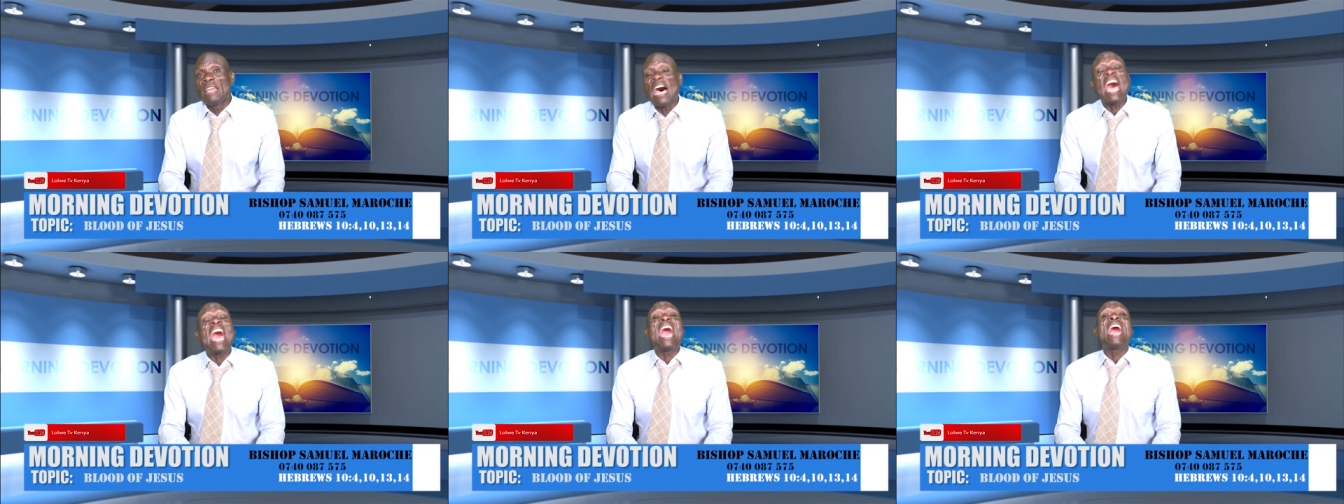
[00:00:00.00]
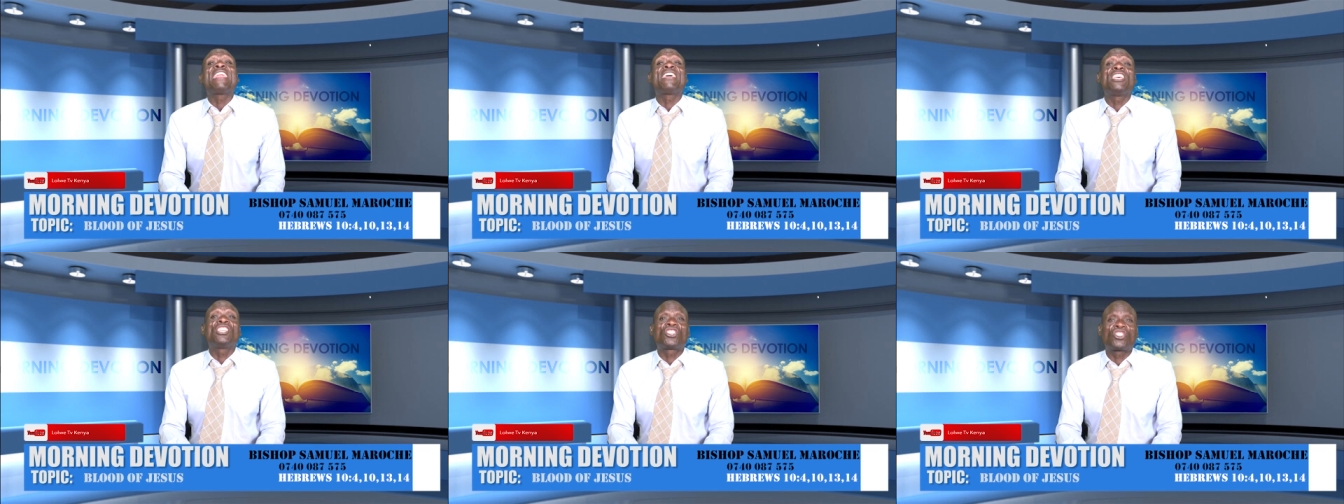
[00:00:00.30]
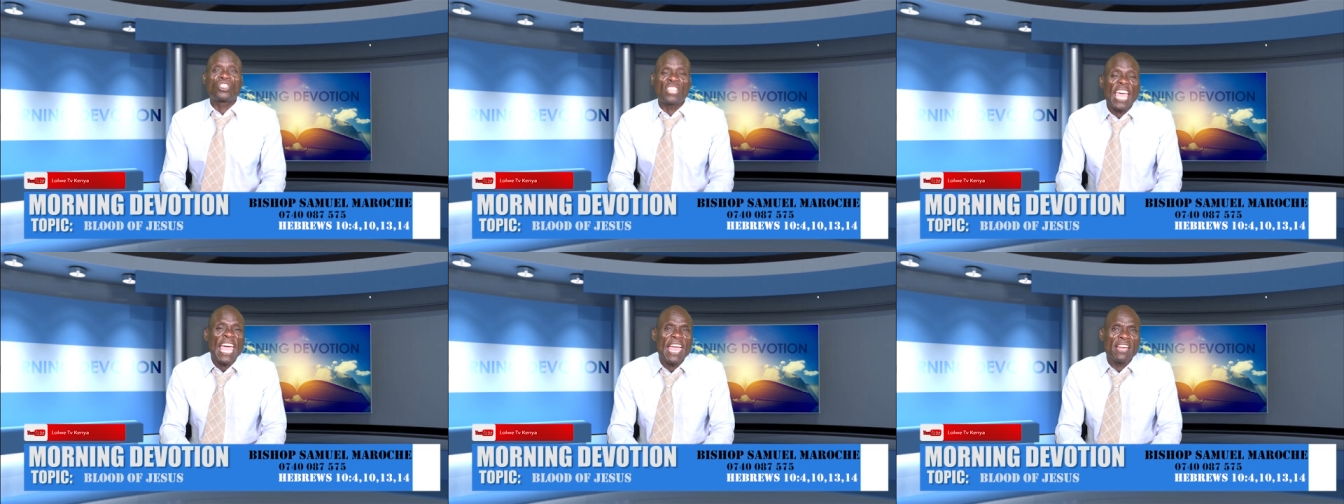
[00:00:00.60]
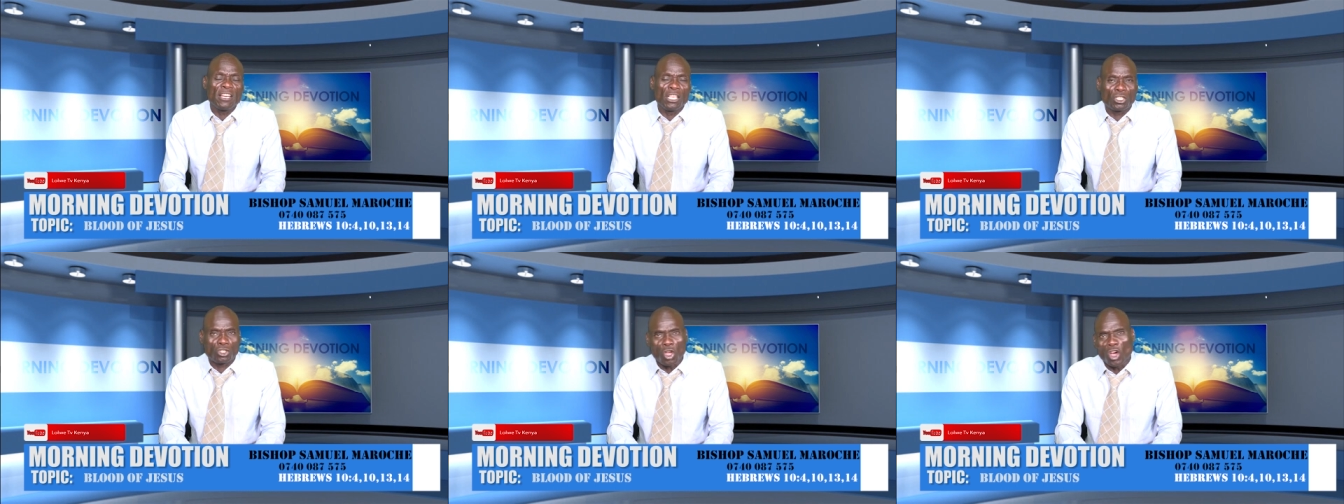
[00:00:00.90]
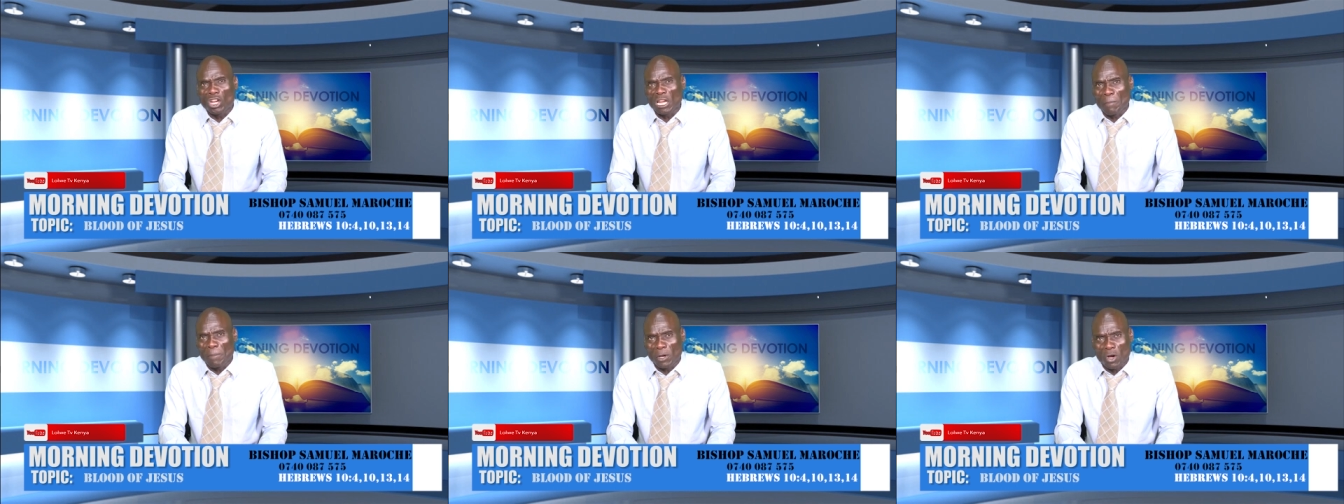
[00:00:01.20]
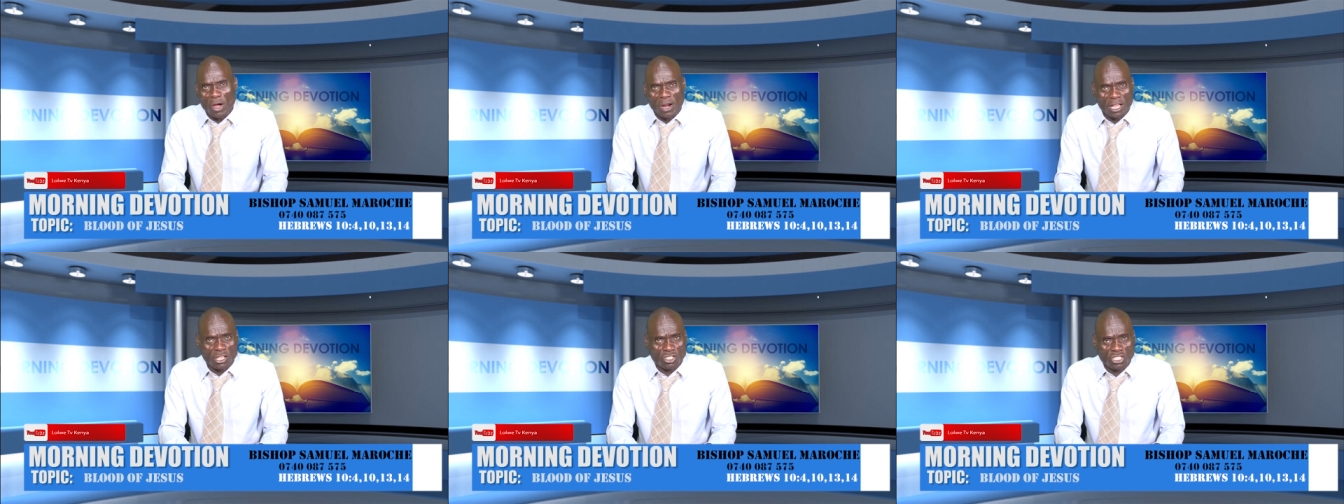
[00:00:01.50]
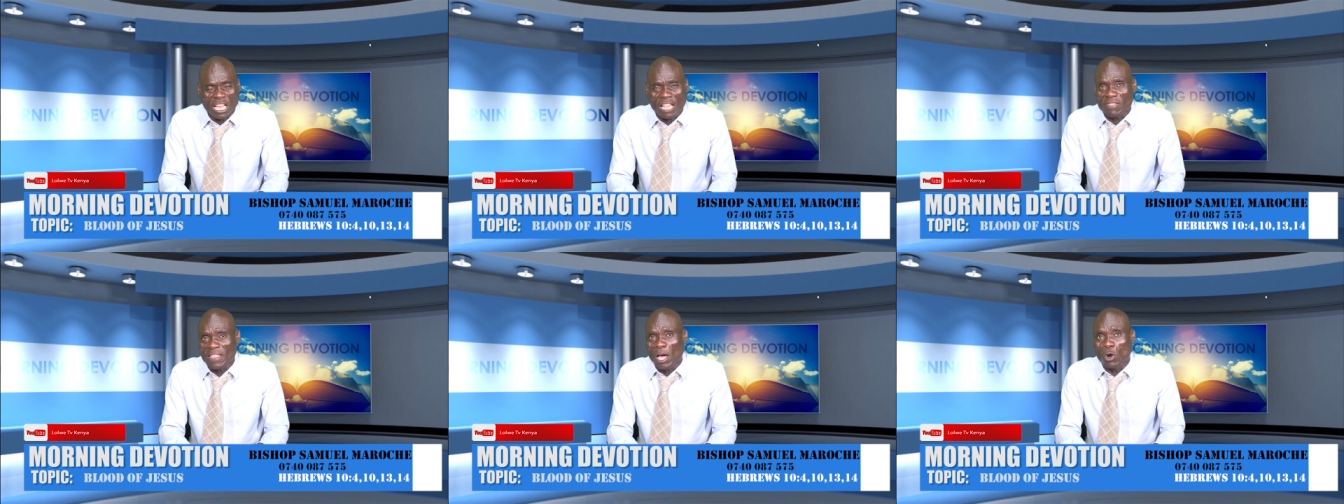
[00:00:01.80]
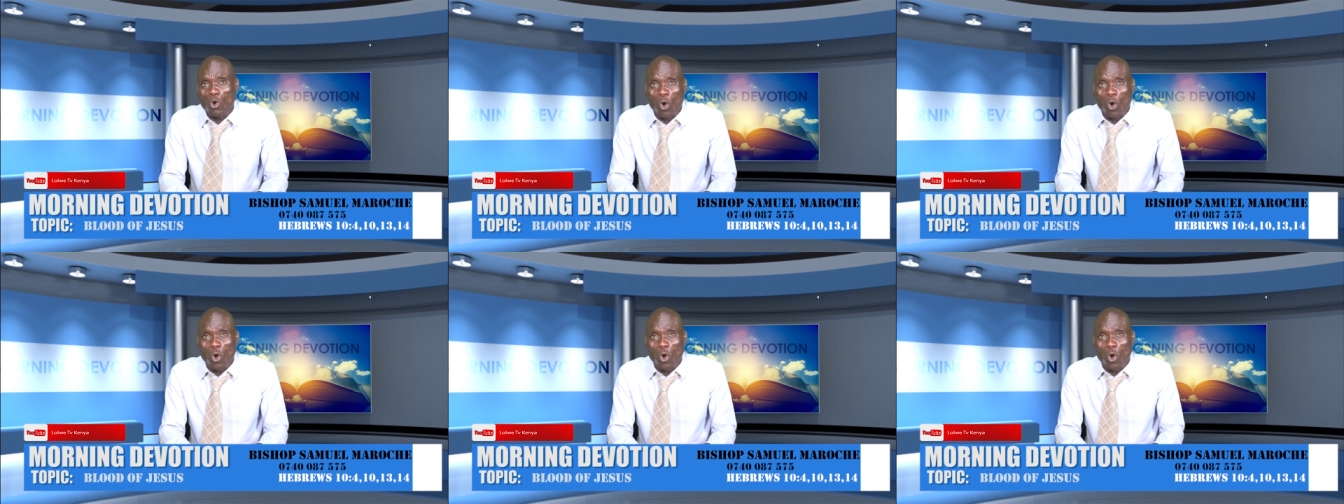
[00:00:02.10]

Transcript: that he sent his only begotten Son,